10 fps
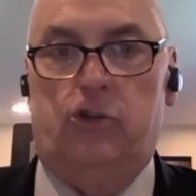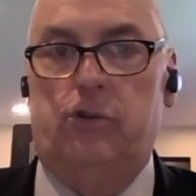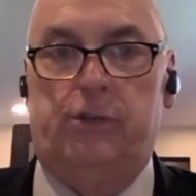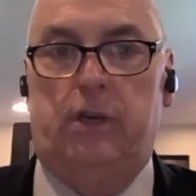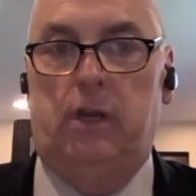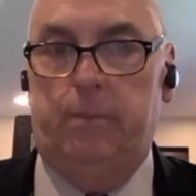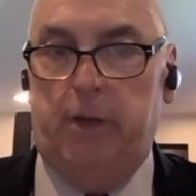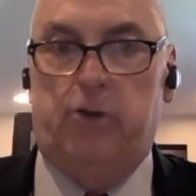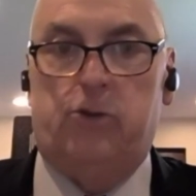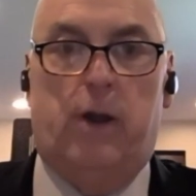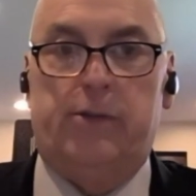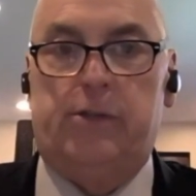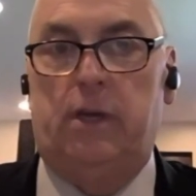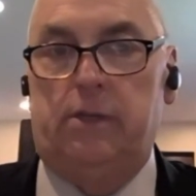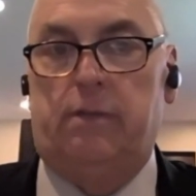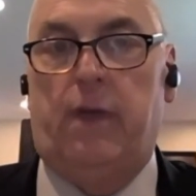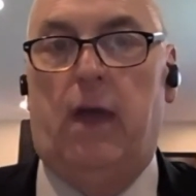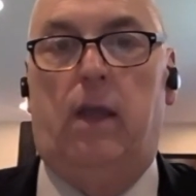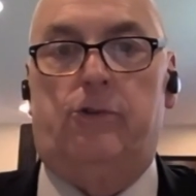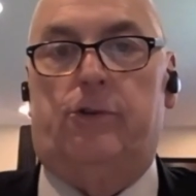issues that need to be addressed, things of
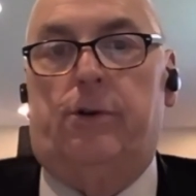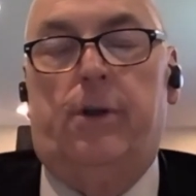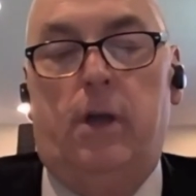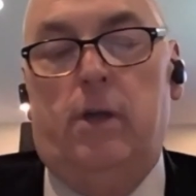that nature.